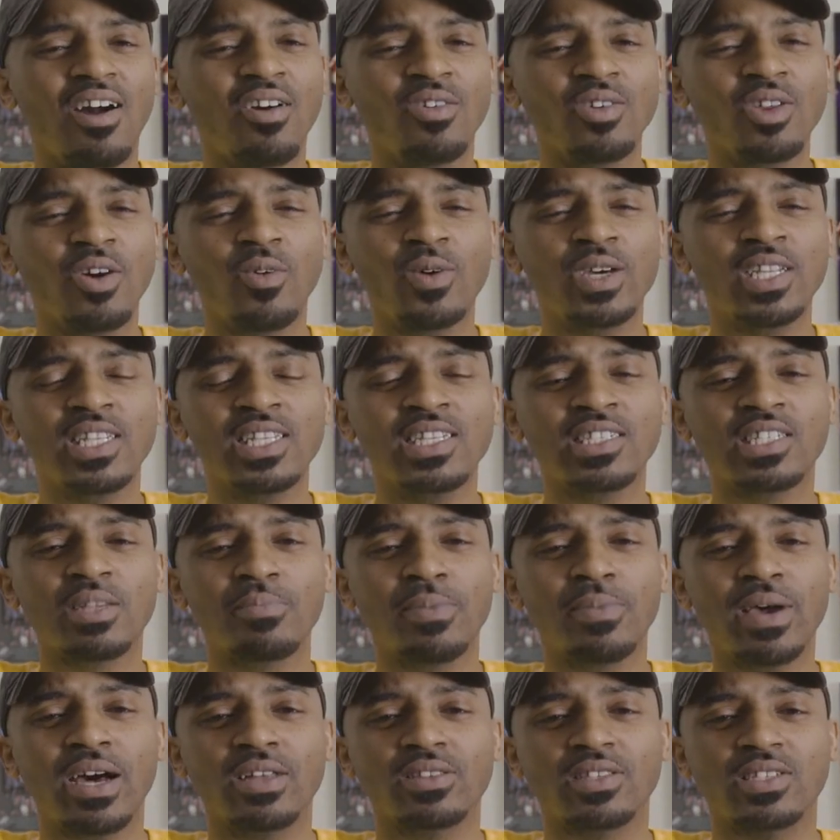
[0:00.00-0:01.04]
don't know what it is
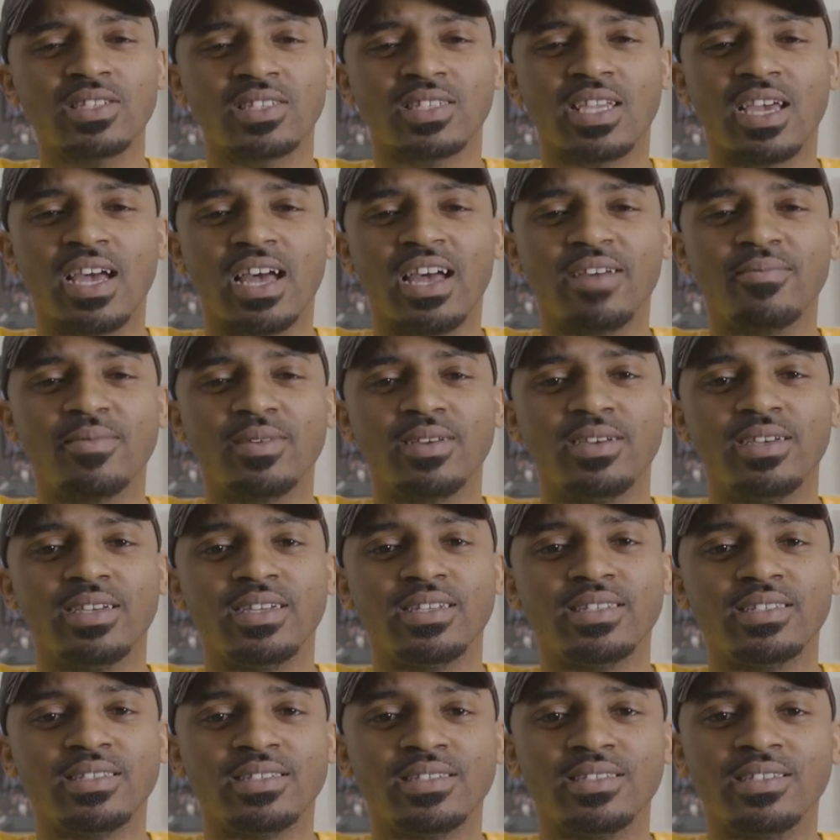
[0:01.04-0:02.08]
about this guy, man.
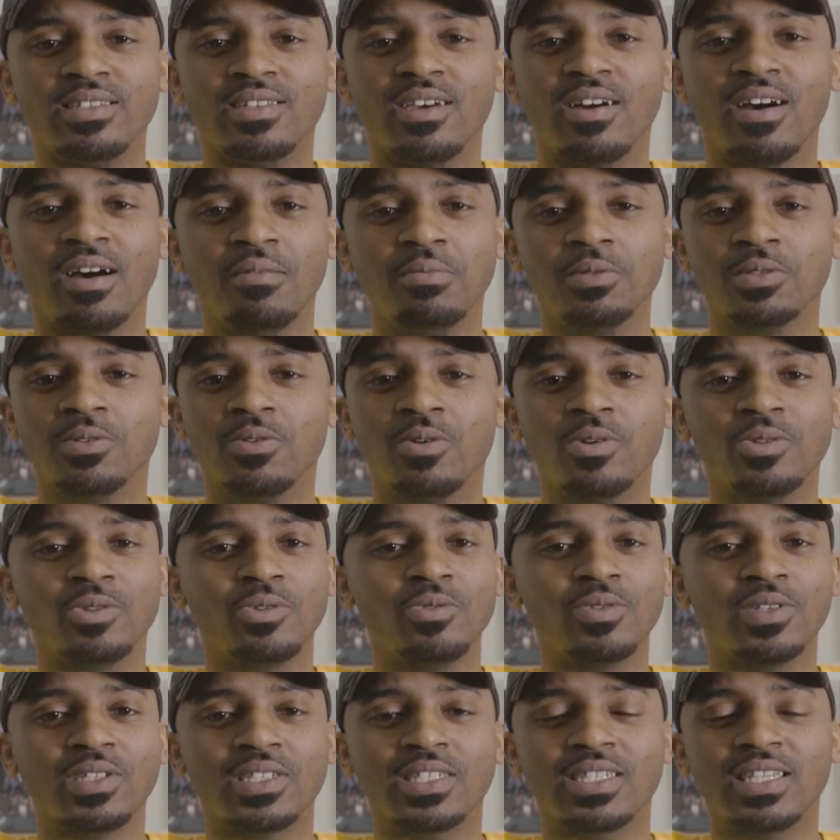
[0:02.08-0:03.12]
I was going
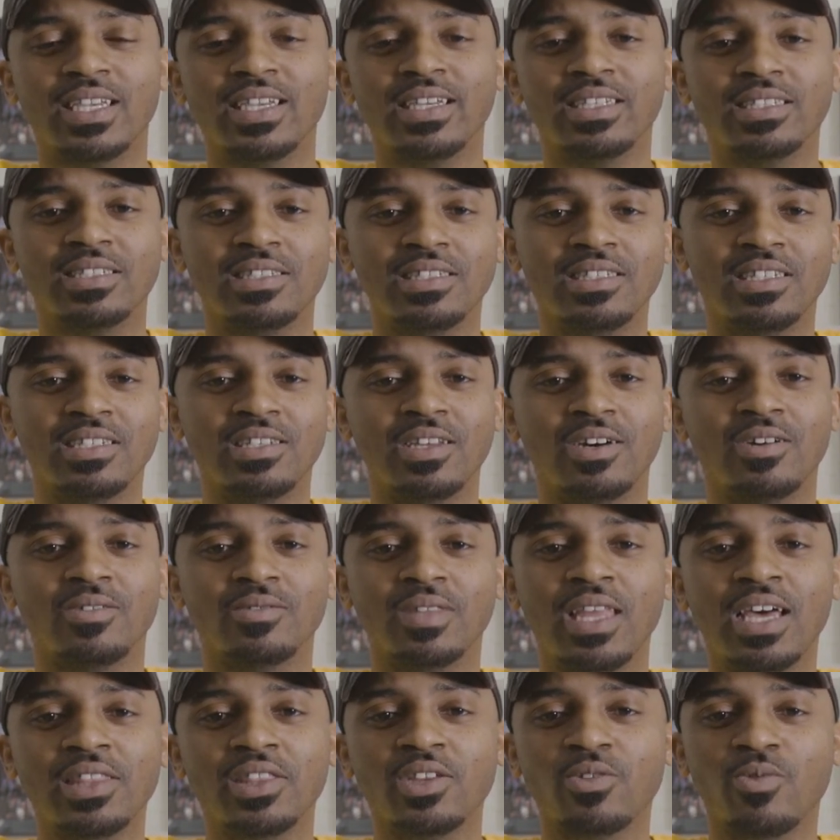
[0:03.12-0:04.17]
through the set,
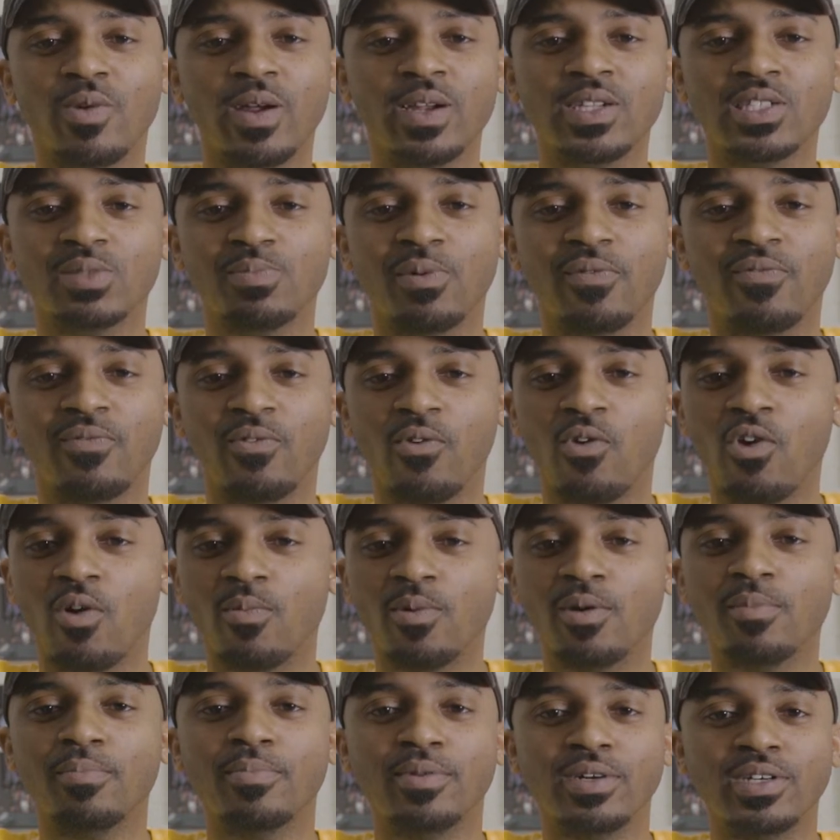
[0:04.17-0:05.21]
not the greatest
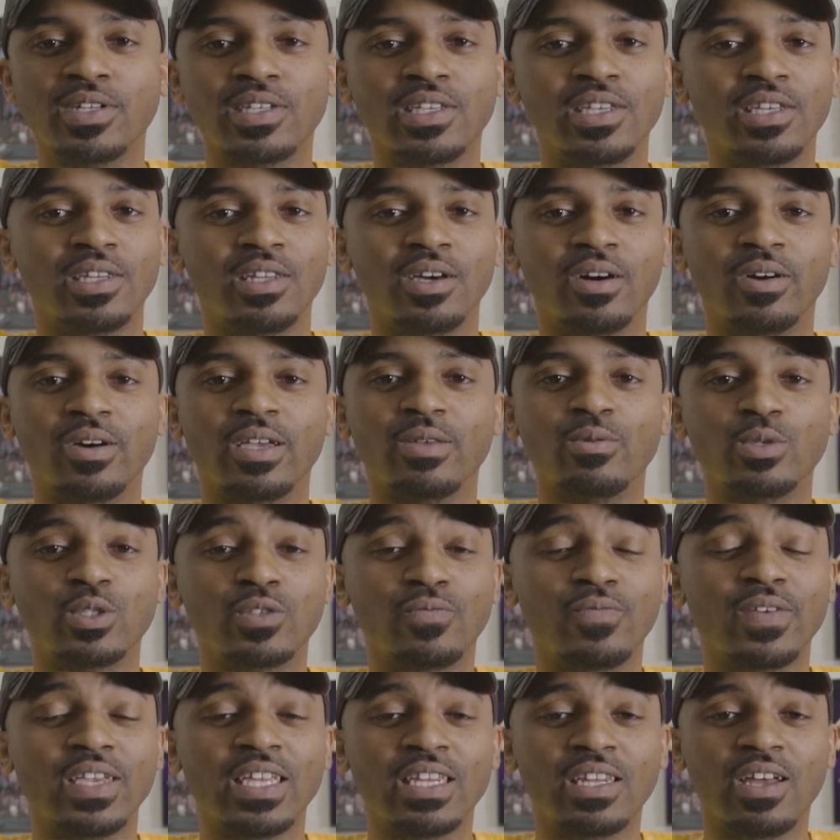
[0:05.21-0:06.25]
performer, but, he was
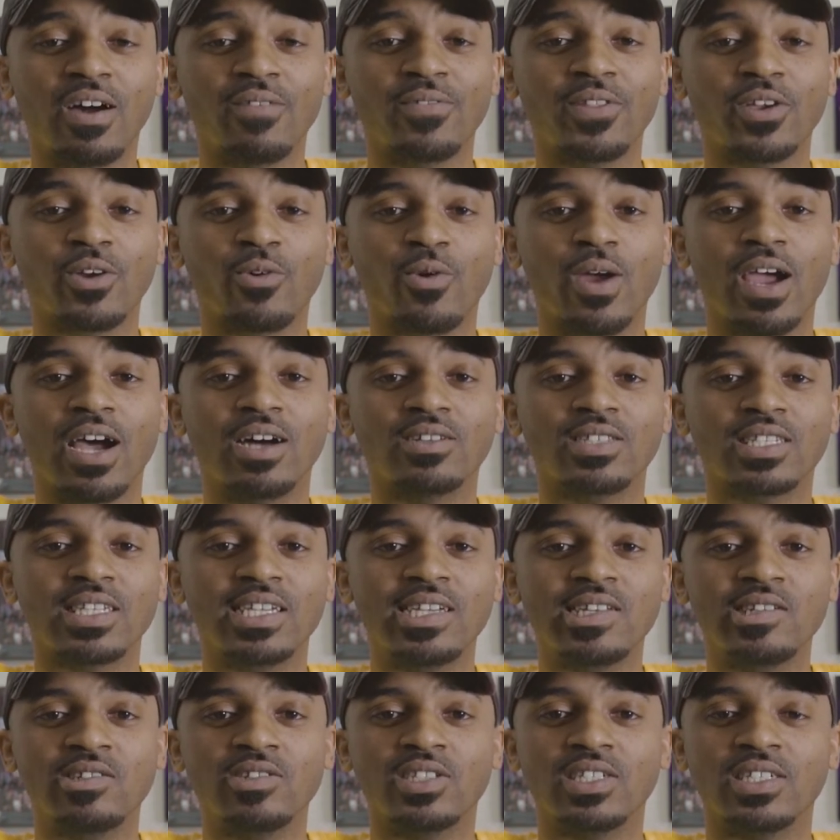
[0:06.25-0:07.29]
feeding off the crowd's
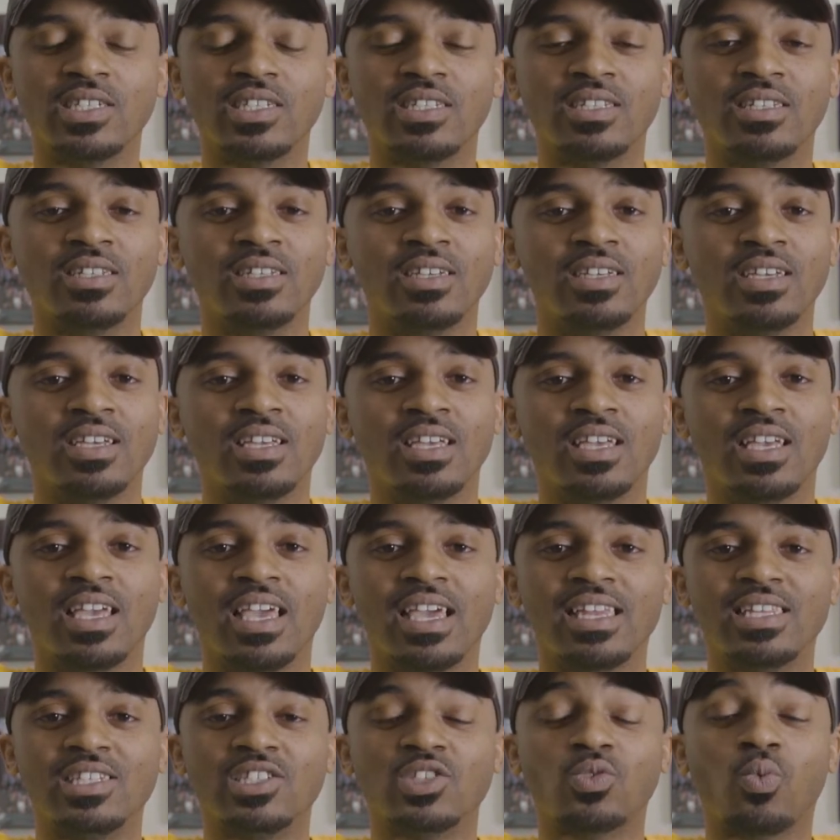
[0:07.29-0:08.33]
energy.
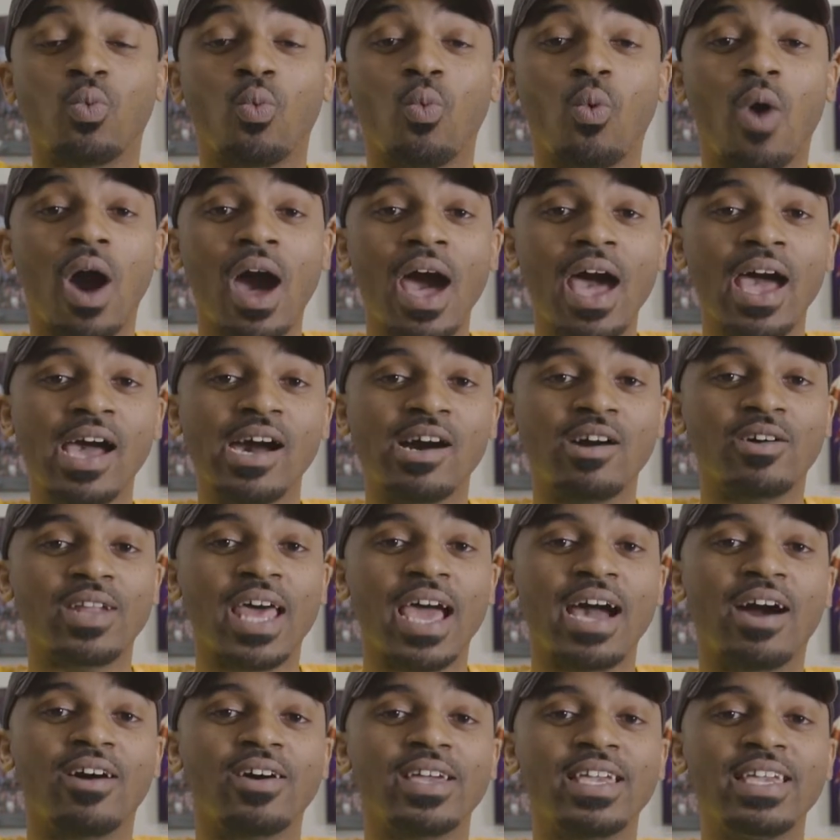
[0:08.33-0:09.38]
And it's wild
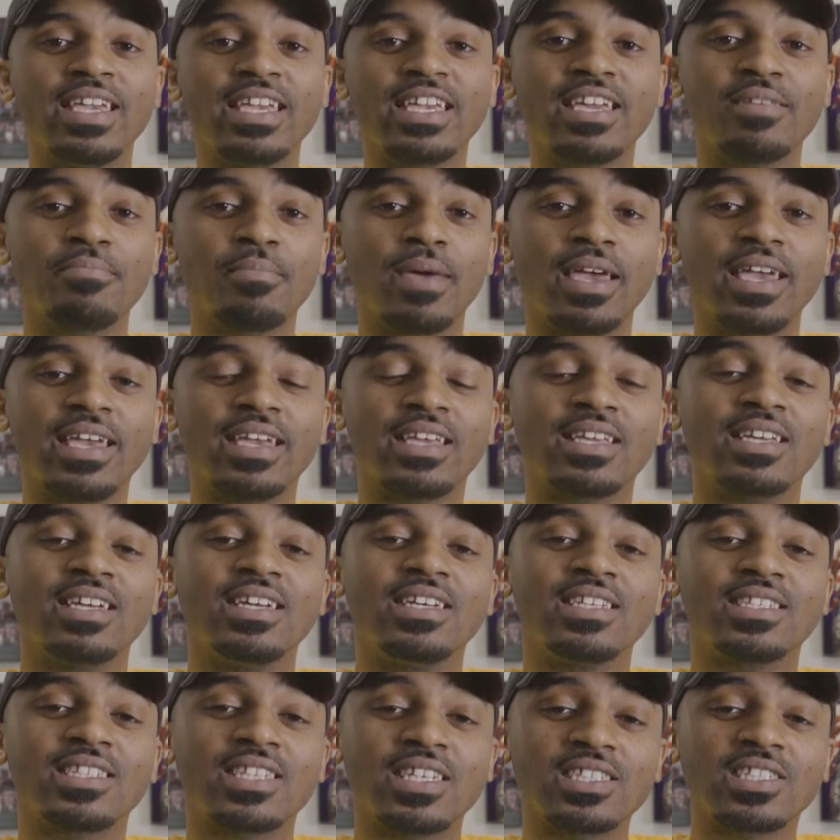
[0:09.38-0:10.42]
how he can make
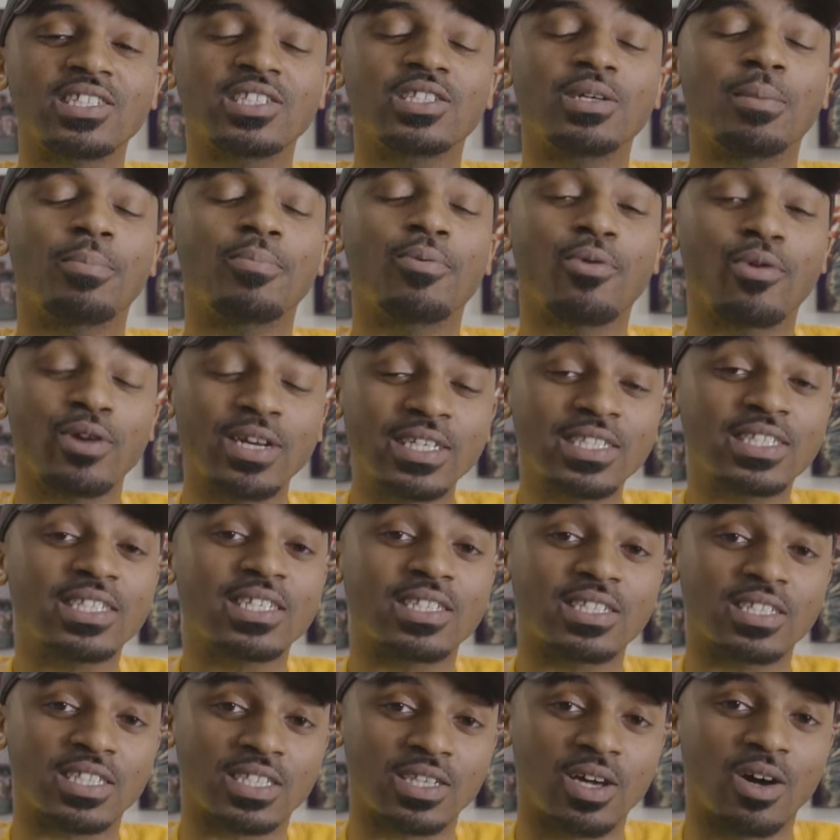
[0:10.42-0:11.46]
such a
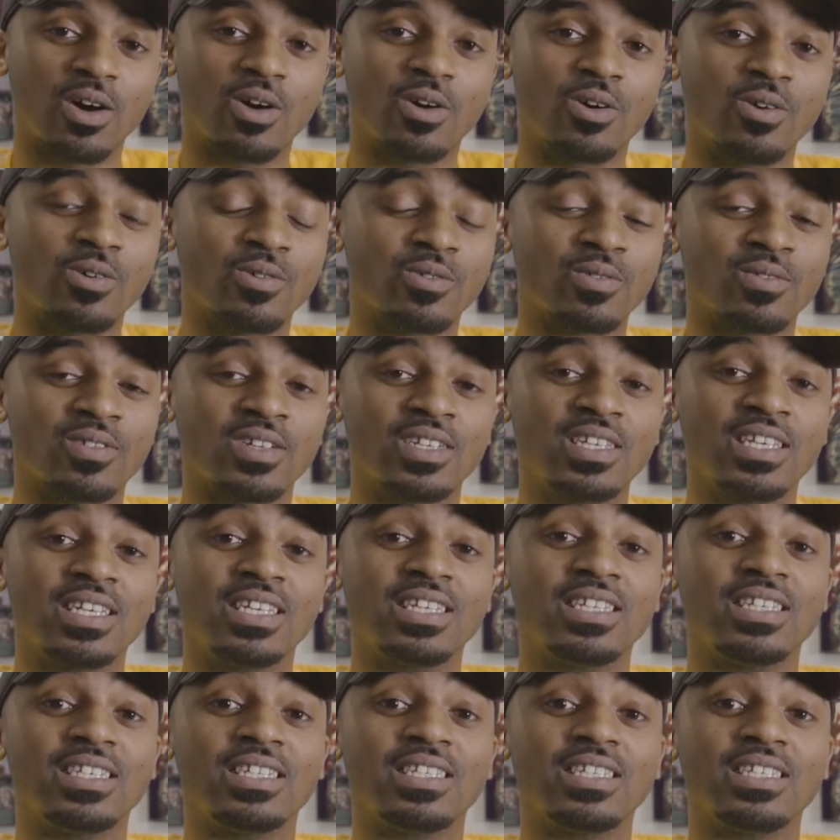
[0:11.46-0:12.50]
depressing song
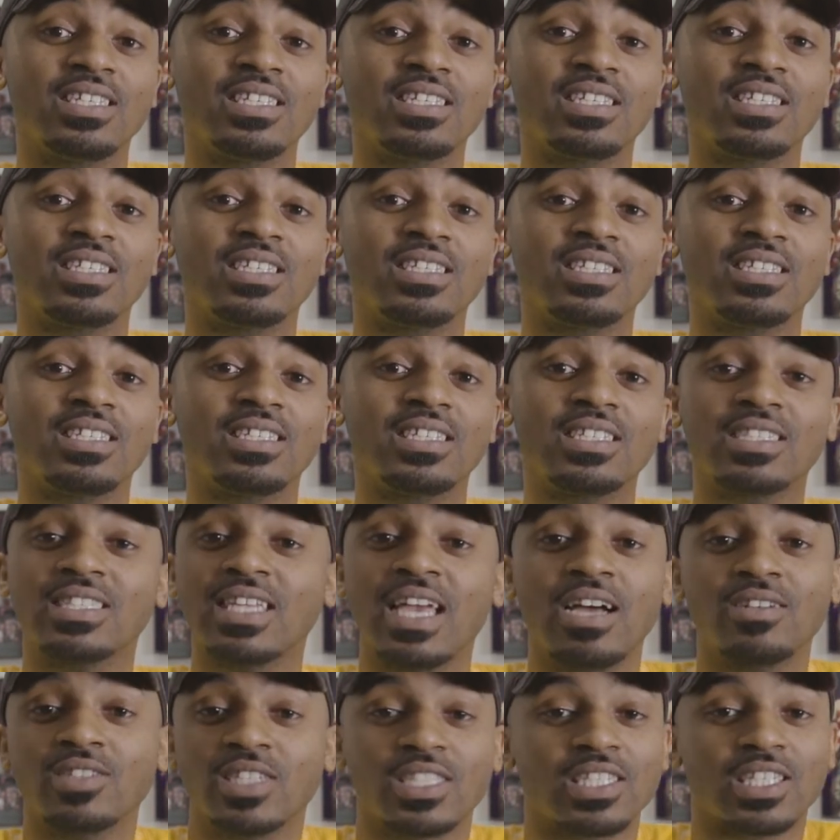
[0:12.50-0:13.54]

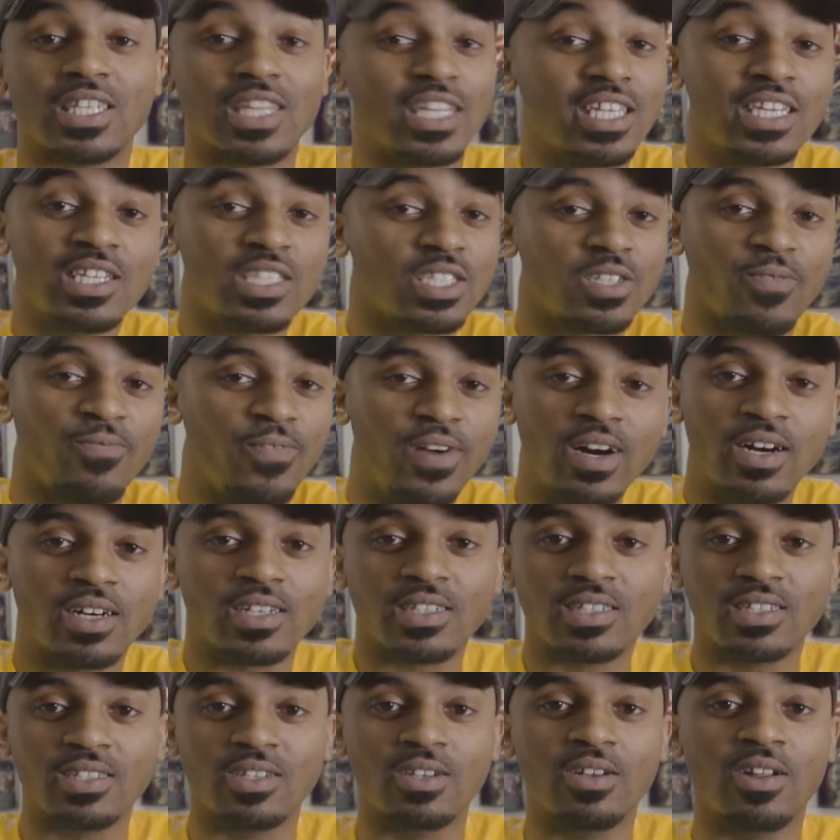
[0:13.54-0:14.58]
sound just lit as
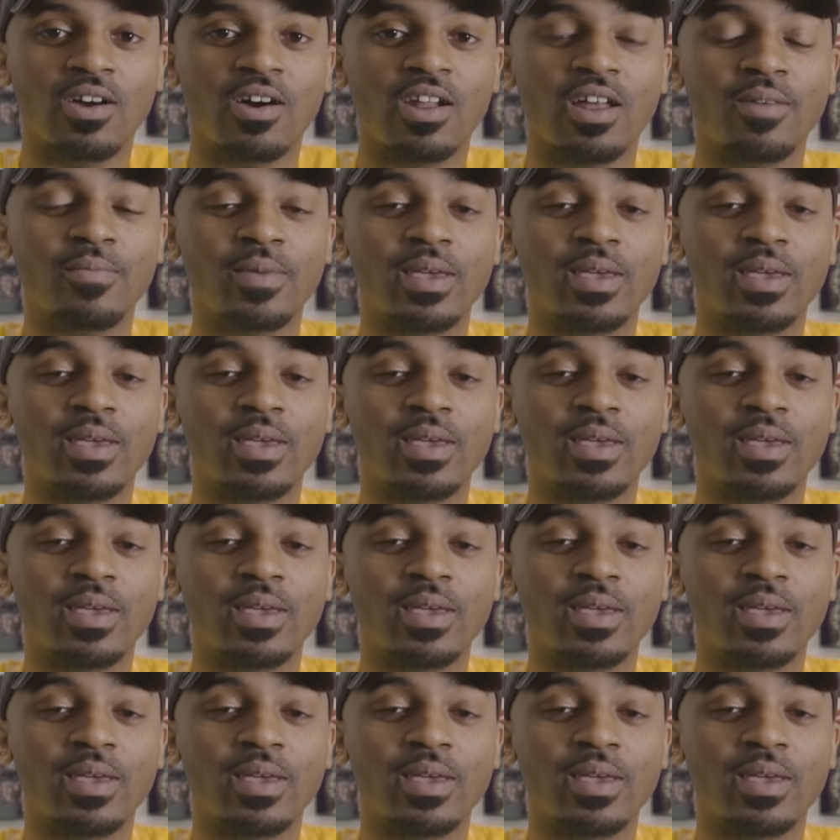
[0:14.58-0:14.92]
fuck. You know what I